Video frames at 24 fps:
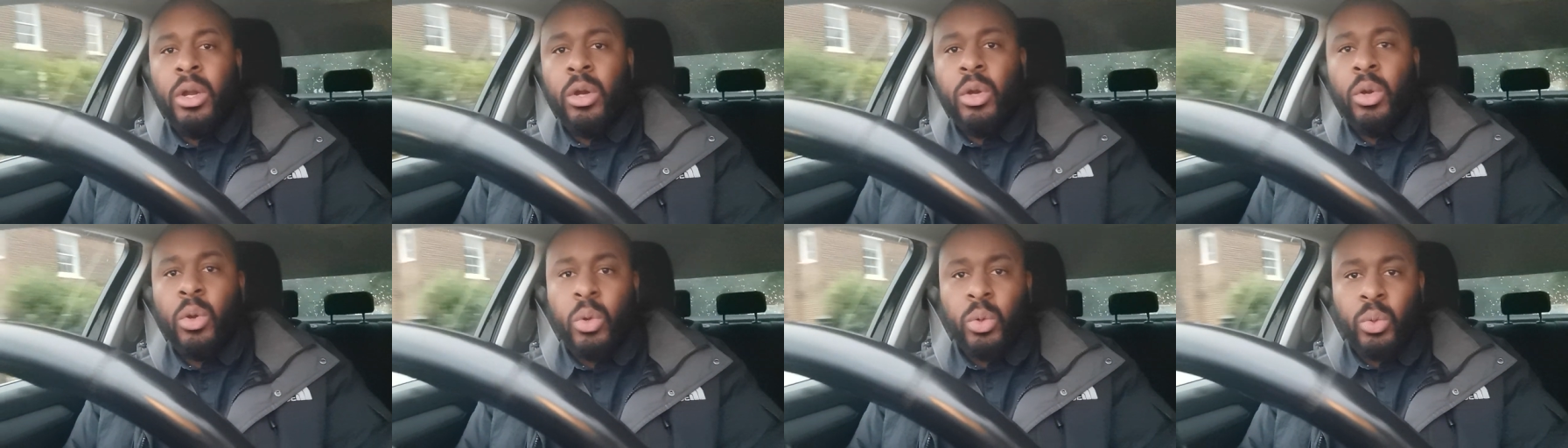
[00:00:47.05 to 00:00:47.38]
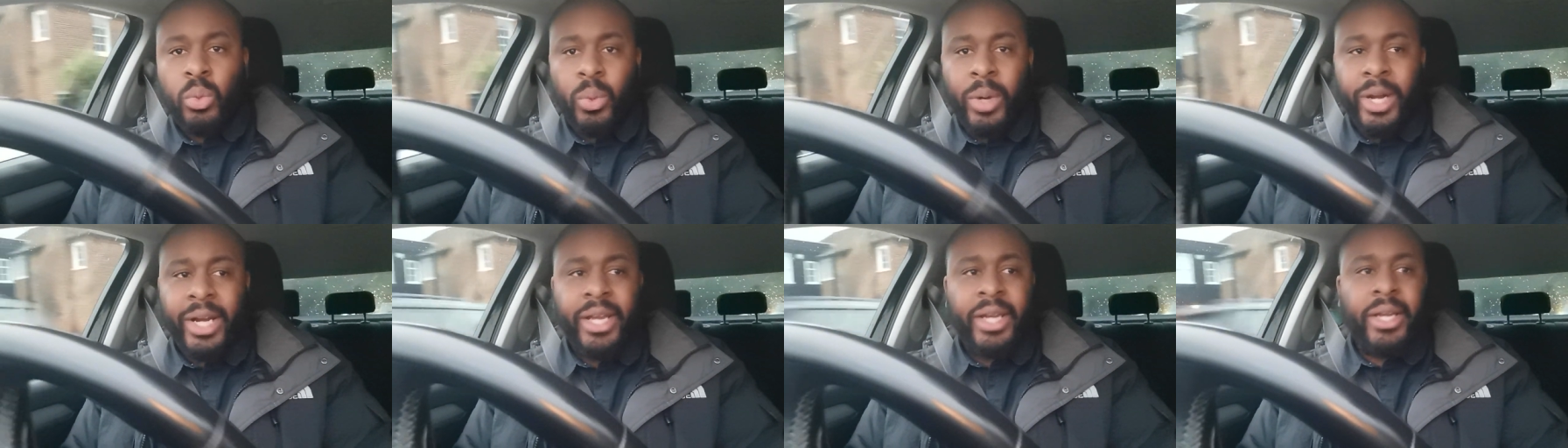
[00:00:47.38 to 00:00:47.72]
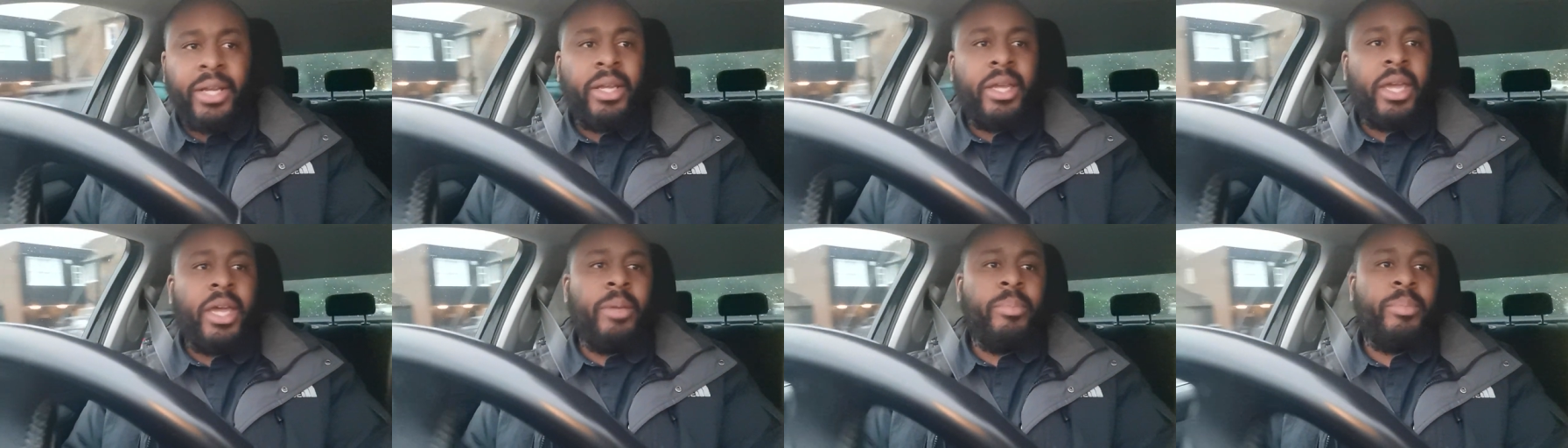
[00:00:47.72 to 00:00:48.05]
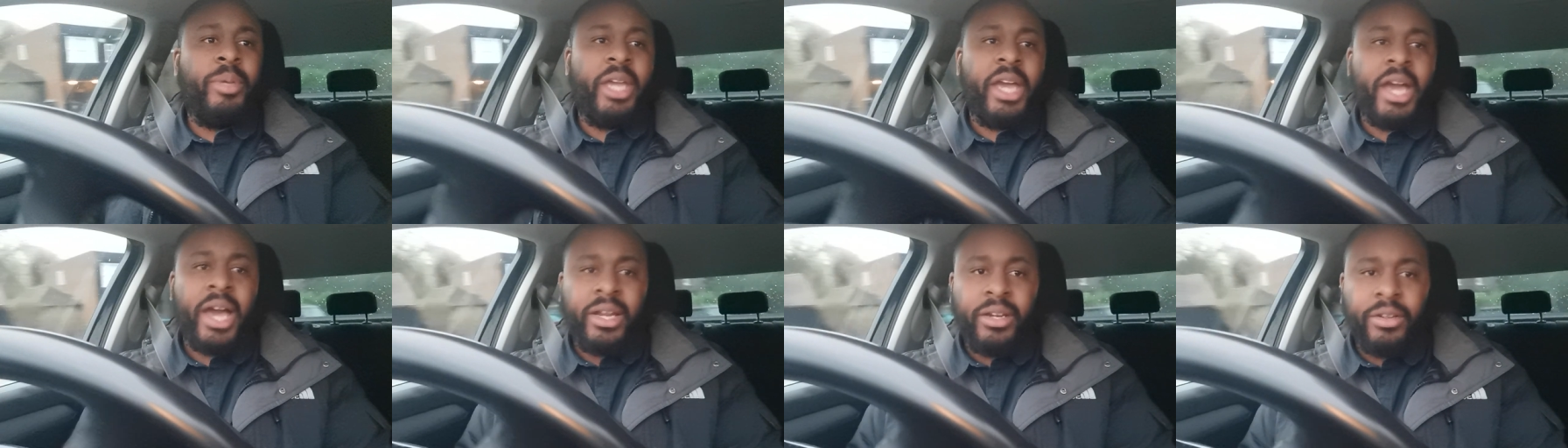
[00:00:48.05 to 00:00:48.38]
Lord willing, it
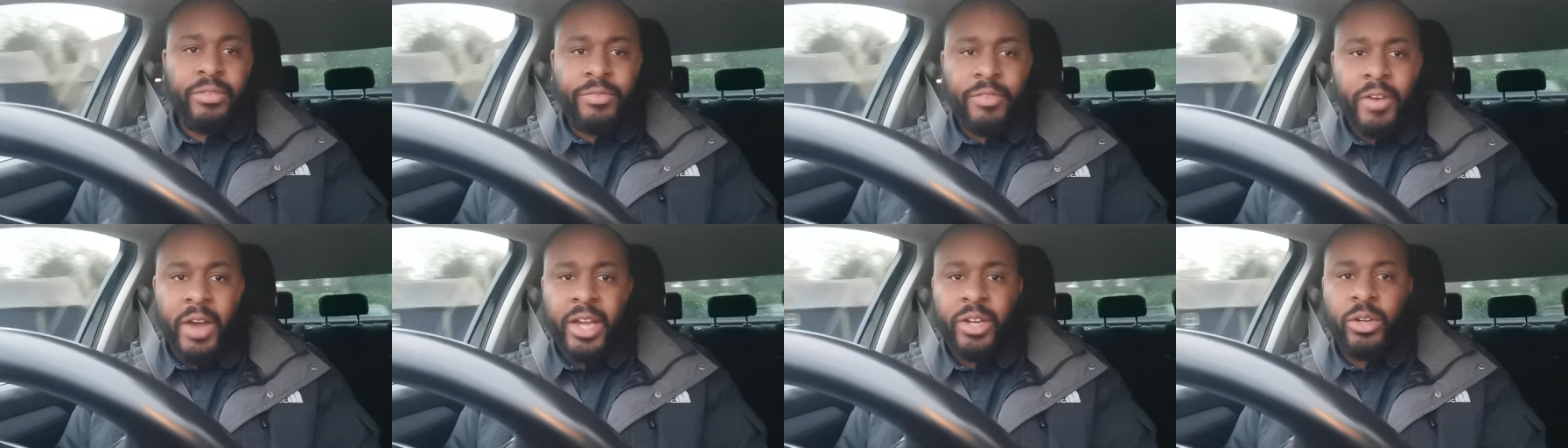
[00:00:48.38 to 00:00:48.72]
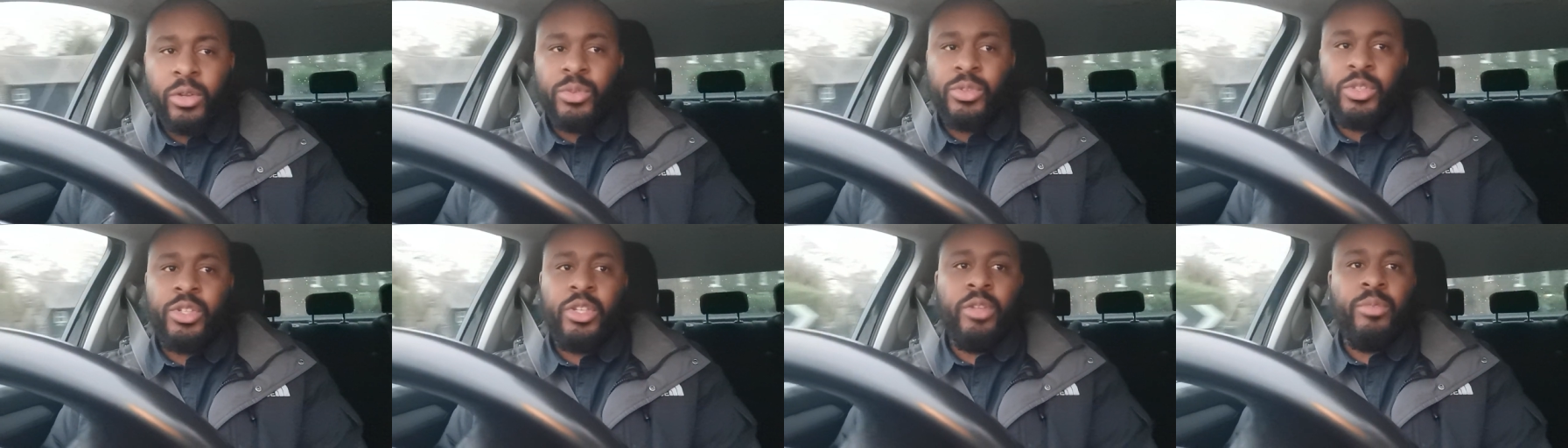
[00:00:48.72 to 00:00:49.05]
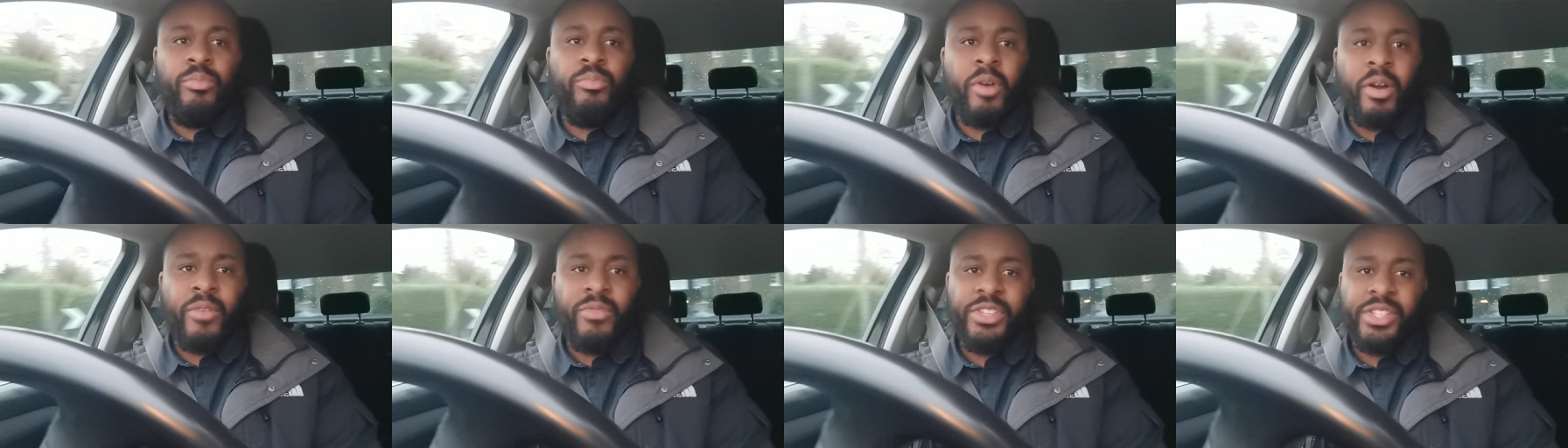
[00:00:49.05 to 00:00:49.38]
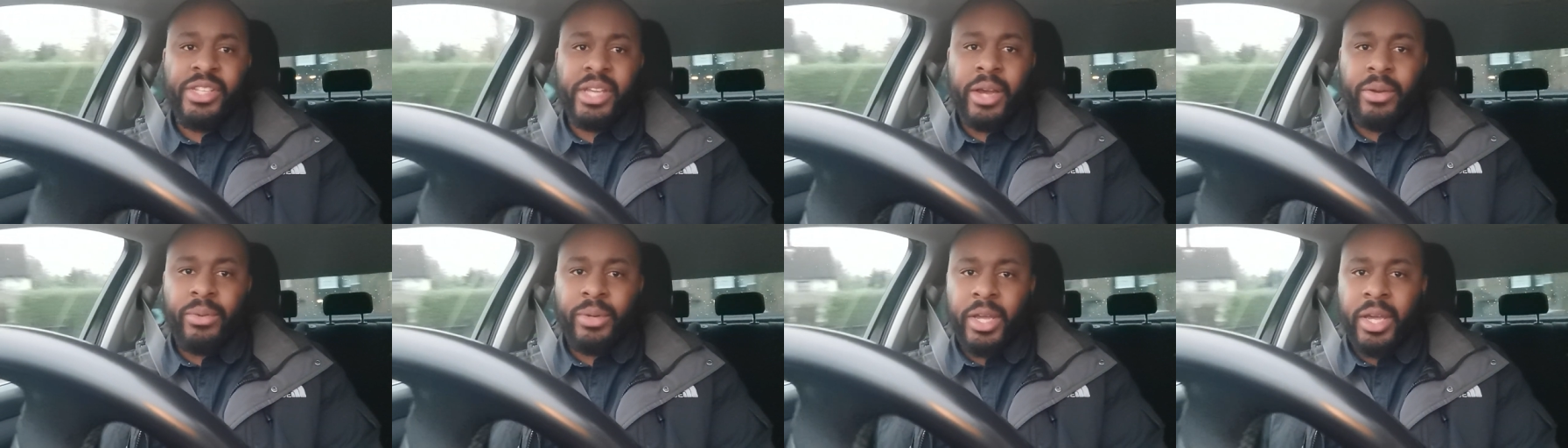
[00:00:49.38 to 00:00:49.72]
be edifying unto you
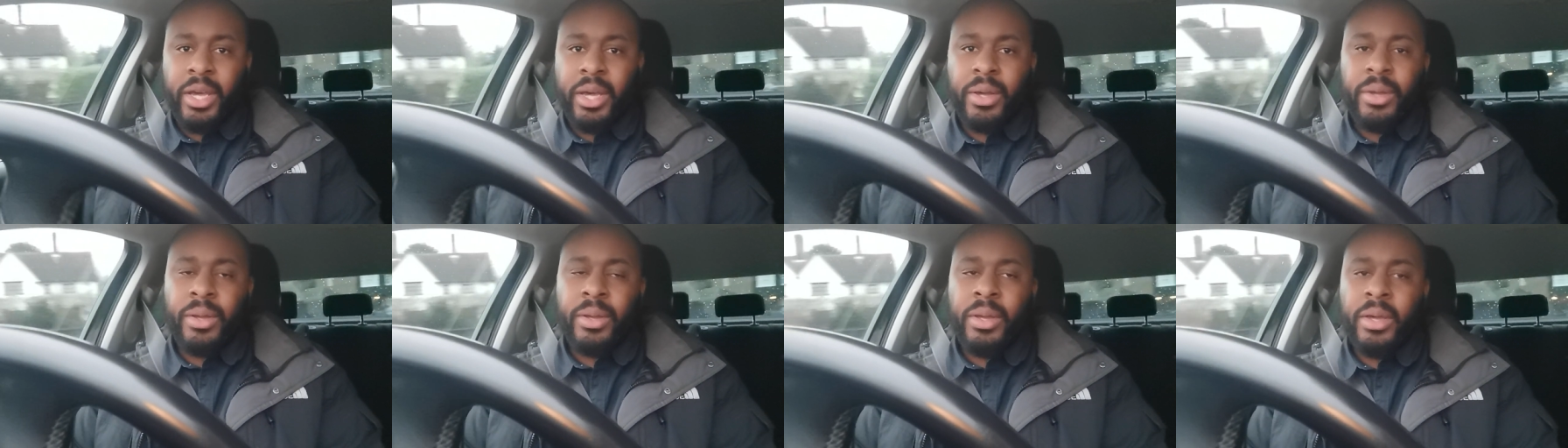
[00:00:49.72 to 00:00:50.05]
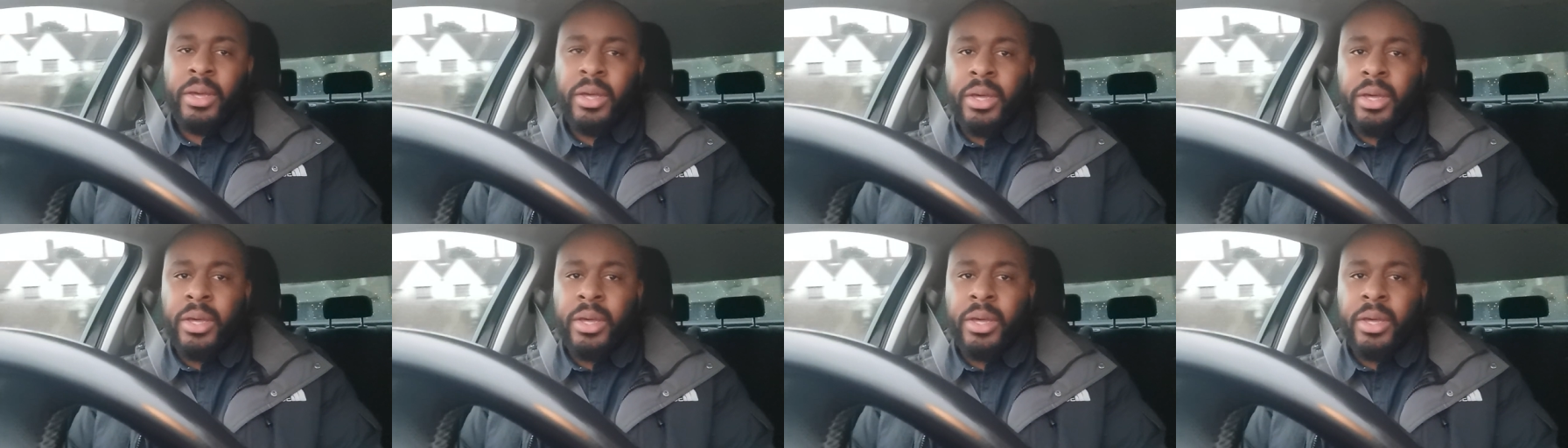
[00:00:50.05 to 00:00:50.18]
brothers out there